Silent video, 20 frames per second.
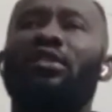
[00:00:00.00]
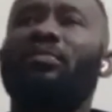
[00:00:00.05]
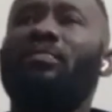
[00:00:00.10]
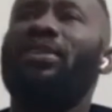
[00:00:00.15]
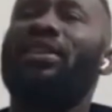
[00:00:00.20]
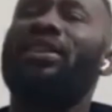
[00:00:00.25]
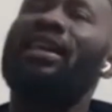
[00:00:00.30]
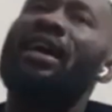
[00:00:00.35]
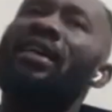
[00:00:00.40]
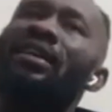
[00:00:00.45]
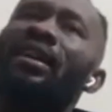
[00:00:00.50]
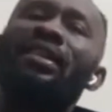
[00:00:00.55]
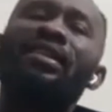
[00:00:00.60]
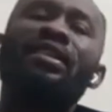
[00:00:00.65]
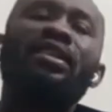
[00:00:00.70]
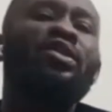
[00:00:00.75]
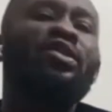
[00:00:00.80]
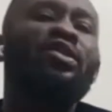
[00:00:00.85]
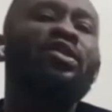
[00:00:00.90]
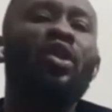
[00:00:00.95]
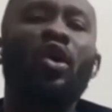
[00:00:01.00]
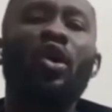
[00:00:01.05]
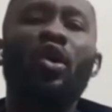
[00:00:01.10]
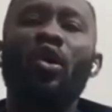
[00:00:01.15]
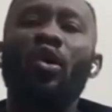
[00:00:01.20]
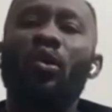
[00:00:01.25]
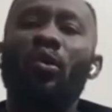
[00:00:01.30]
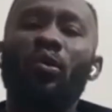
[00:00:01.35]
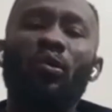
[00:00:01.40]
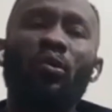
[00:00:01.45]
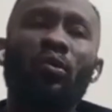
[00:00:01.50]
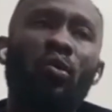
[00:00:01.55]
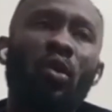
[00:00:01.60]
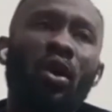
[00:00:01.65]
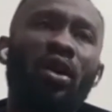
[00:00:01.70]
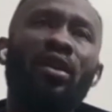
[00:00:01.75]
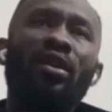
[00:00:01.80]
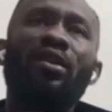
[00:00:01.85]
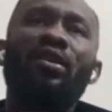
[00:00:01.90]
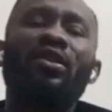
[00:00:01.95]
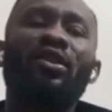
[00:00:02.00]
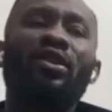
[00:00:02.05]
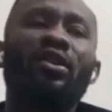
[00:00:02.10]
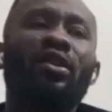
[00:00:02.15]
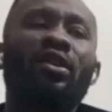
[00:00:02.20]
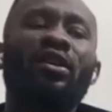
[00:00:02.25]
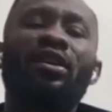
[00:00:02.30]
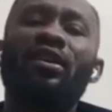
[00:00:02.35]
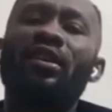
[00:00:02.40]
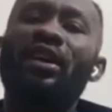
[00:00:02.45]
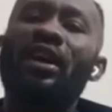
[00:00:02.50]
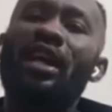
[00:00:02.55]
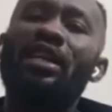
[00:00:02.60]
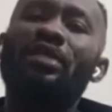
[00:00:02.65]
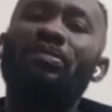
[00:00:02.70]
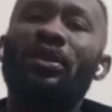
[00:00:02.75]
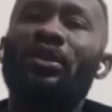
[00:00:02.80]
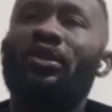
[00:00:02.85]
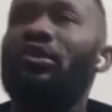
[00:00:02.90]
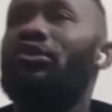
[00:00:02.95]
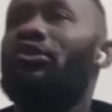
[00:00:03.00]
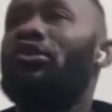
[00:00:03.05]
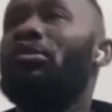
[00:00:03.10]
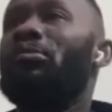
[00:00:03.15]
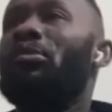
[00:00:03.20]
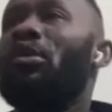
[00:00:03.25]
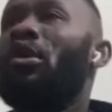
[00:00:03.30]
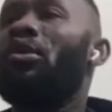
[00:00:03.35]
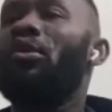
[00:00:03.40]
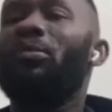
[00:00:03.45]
and that is one great aspect of football.